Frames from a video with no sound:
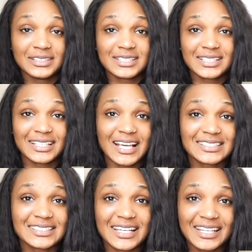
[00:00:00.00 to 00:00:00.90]
this is a
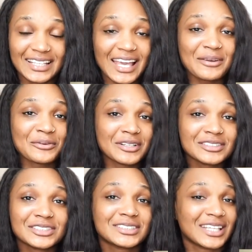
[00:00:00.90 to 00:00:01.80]
nice setting, like a
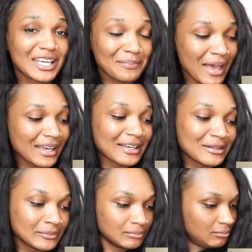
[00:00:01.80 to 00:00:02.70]
real kickback